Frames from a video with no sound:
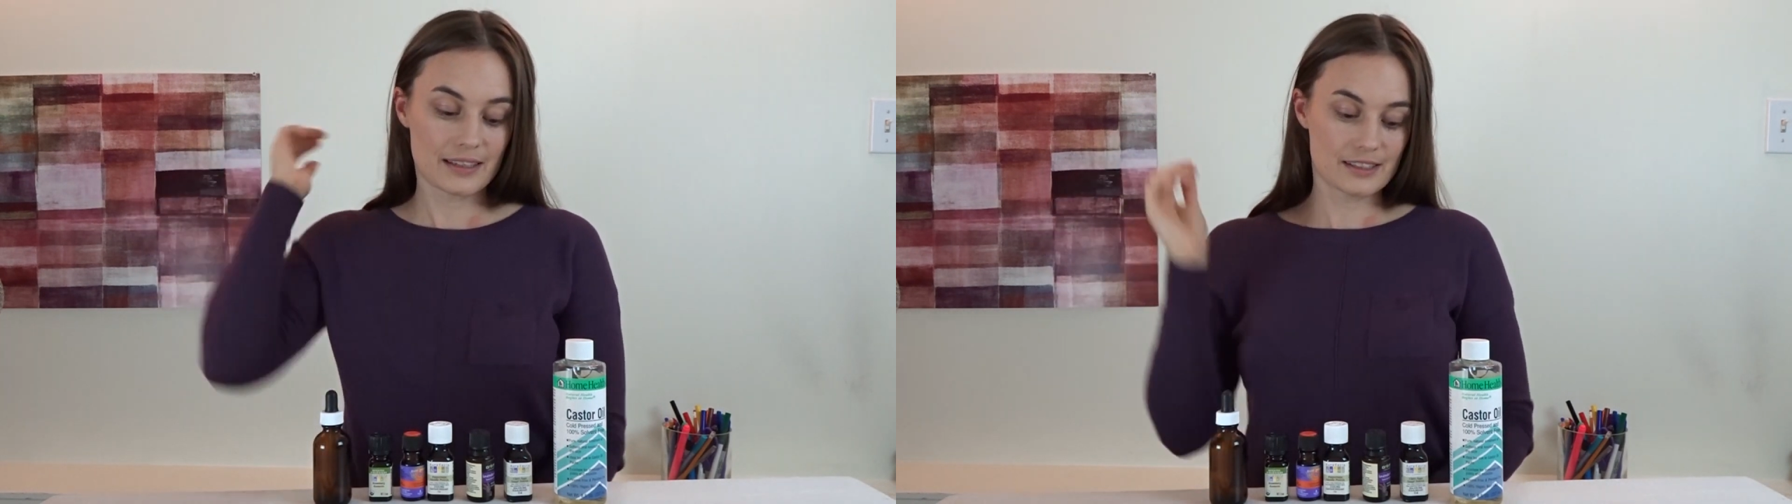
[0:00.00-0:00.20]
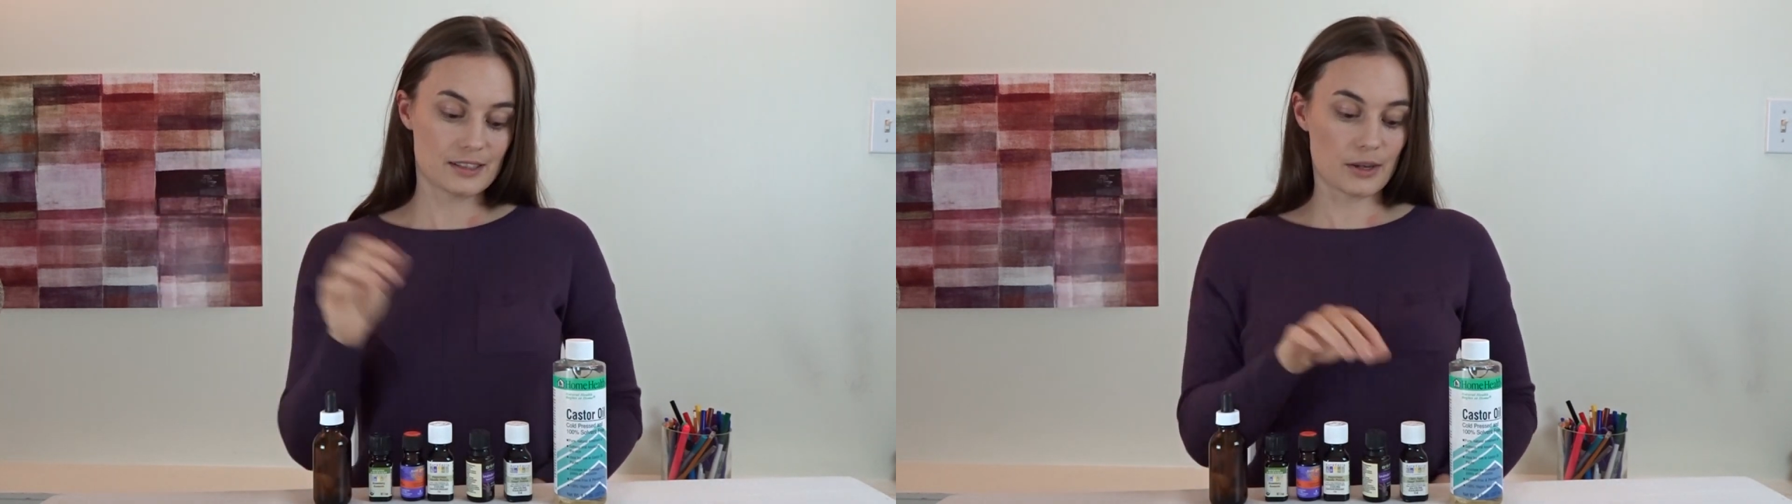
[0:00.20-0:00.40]

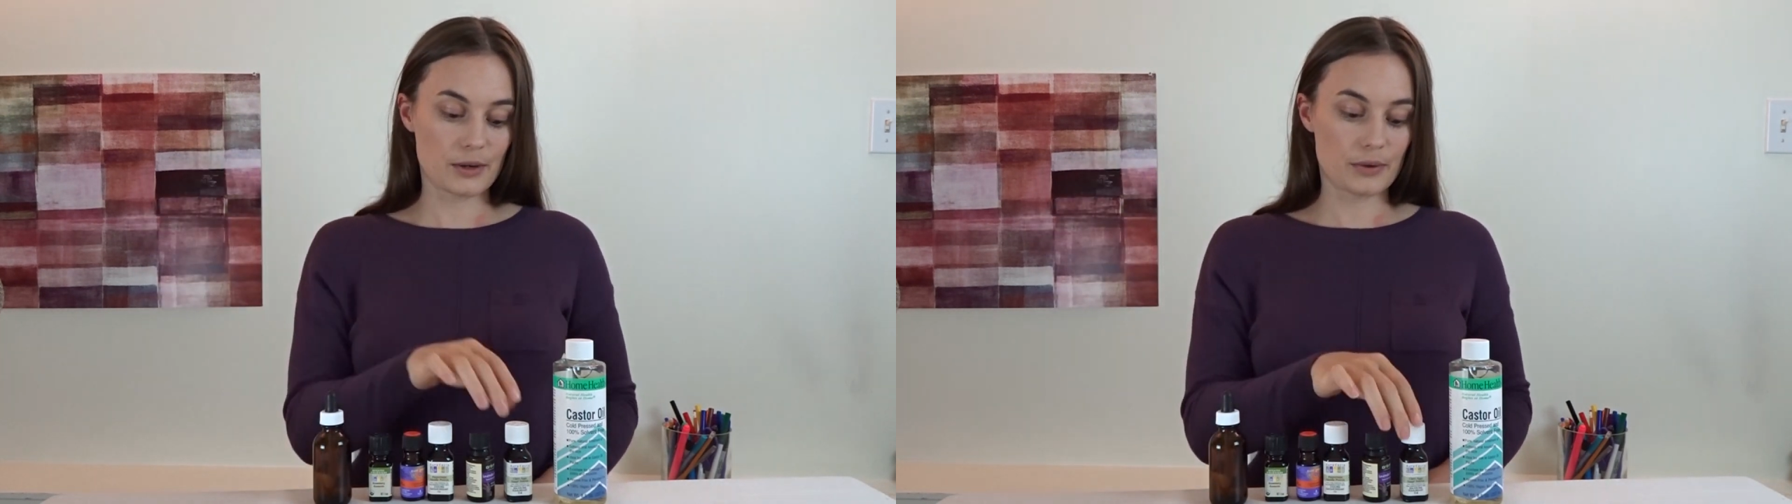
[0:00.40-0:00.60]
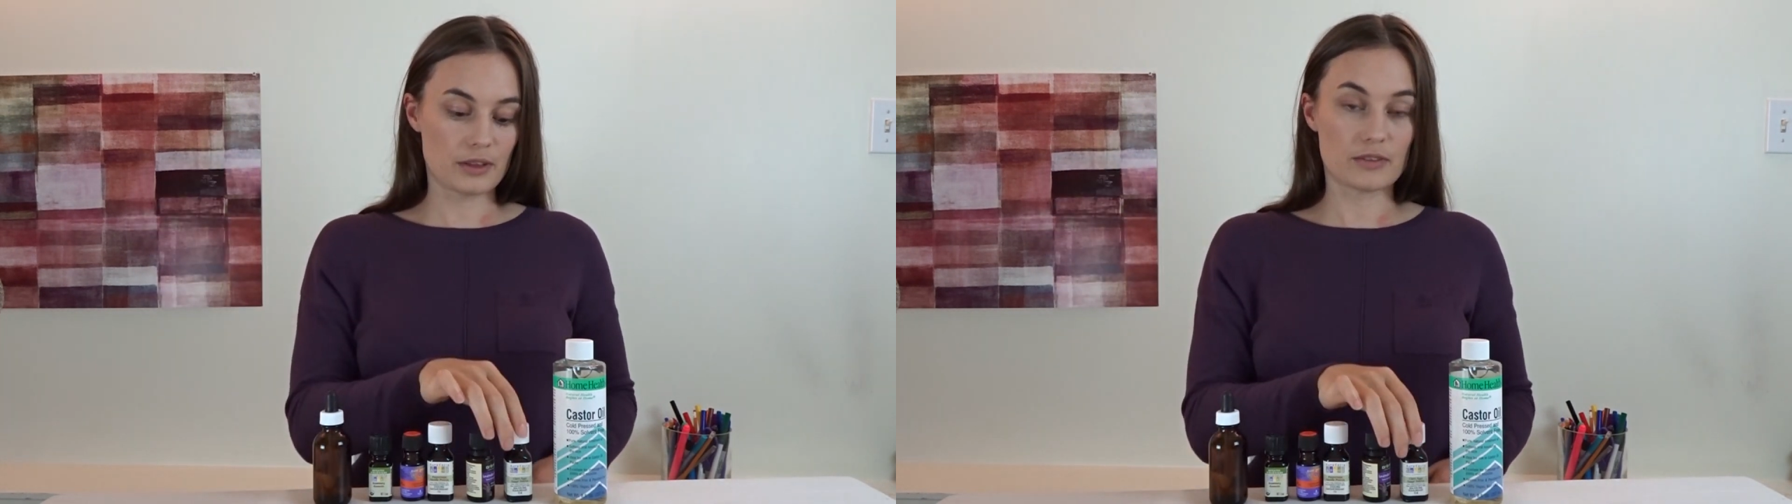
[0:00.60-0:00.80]

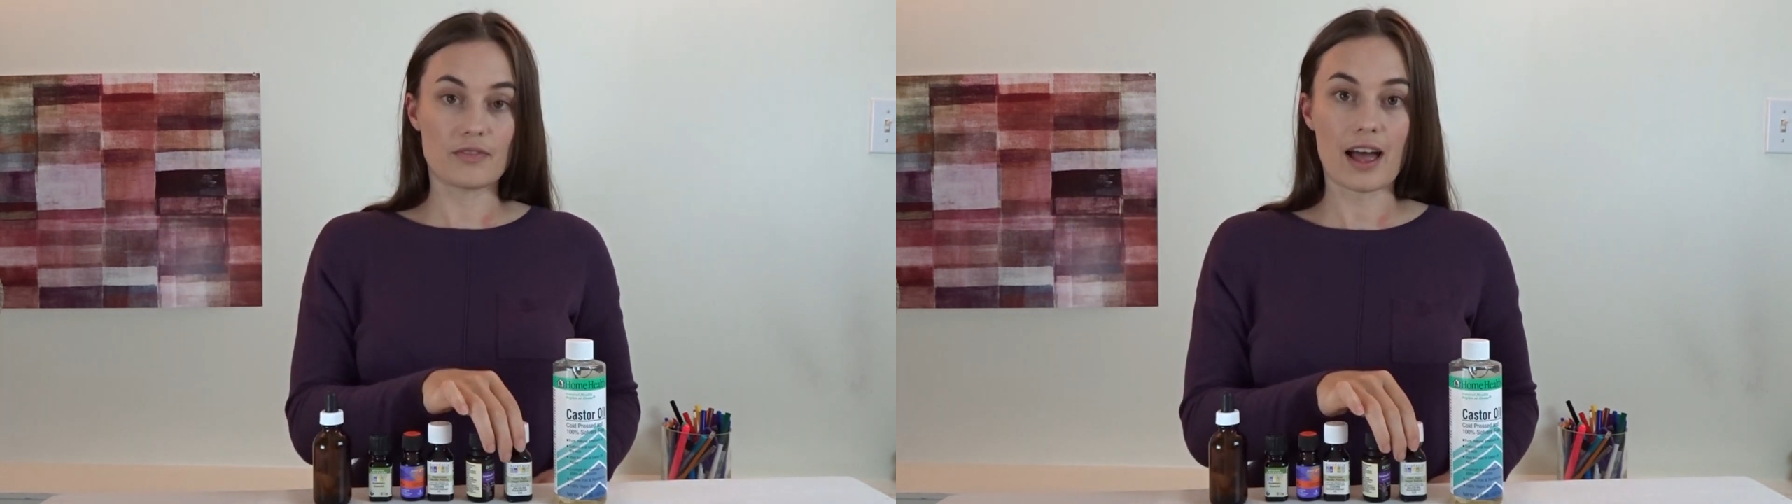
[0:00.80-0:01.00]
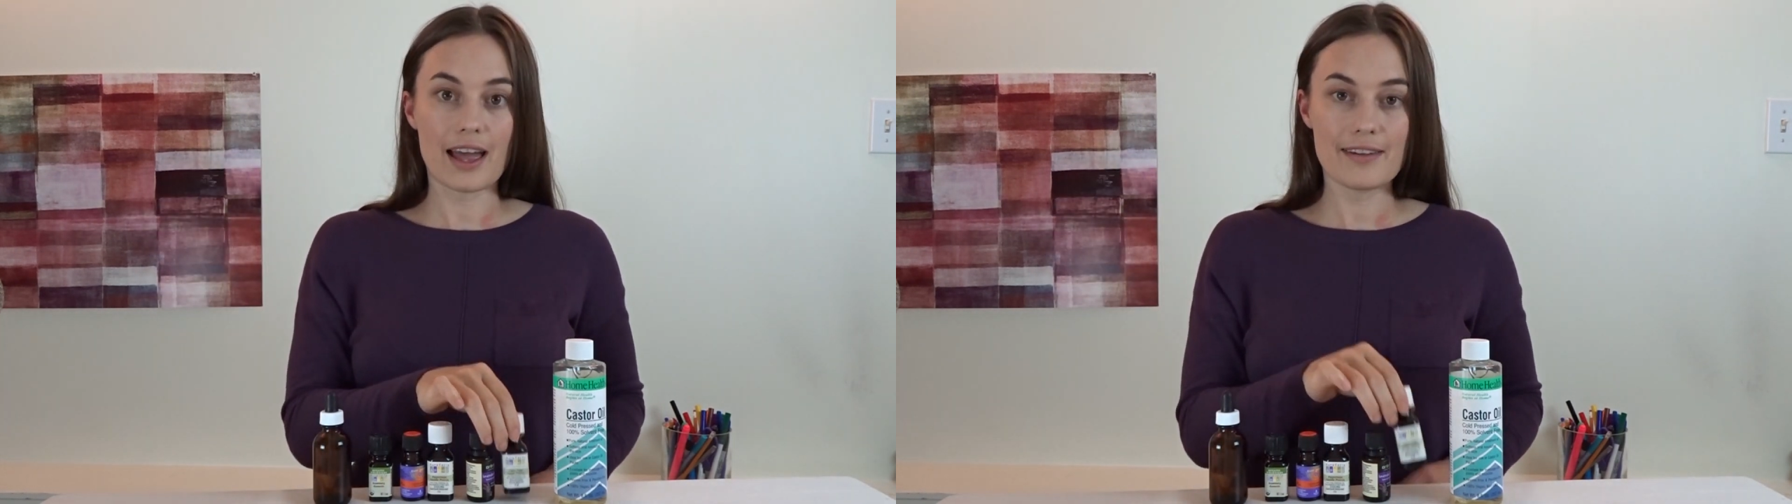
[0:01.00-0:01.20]
So the
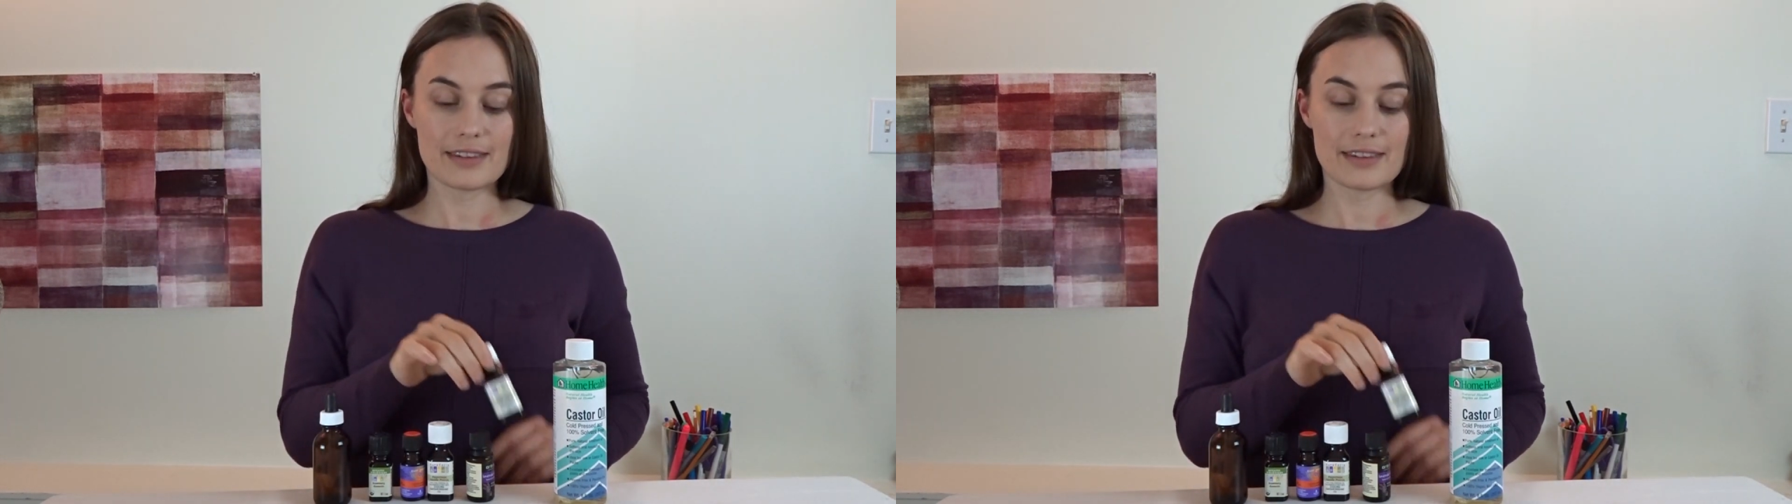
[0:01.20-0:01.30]
5